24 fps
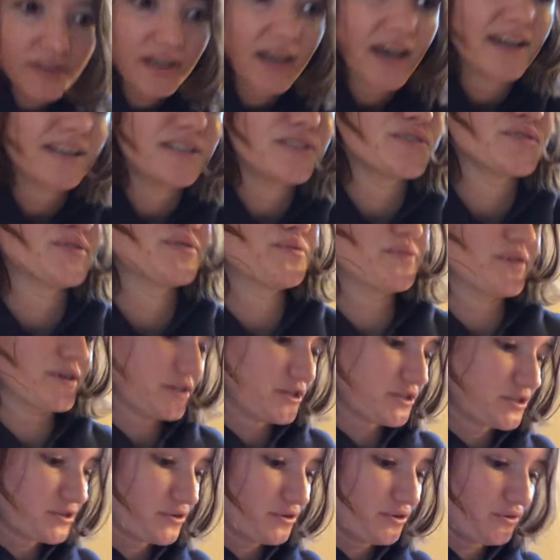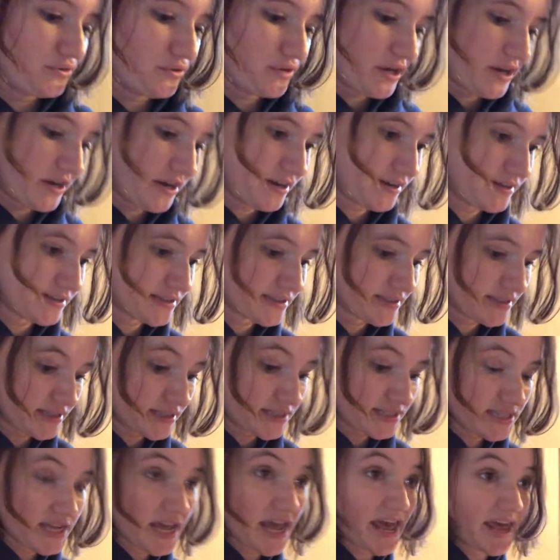I do want to show you guys the
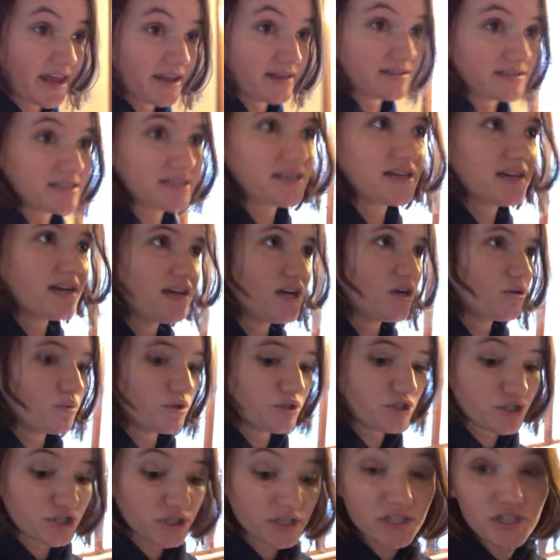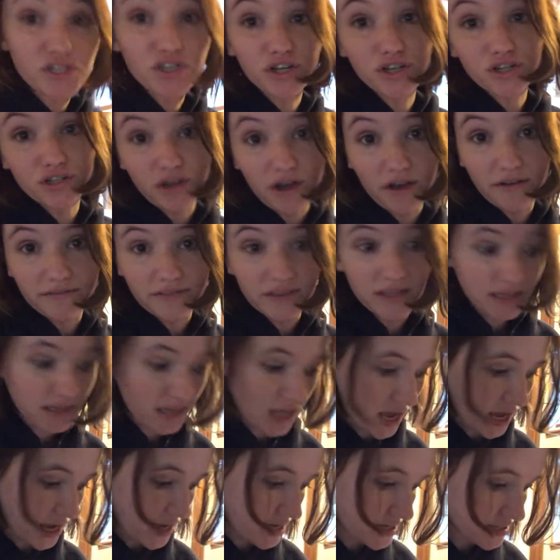tent. We just turned off the
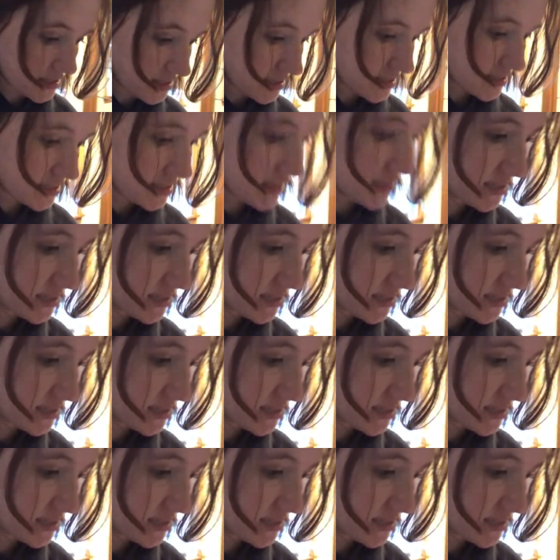light,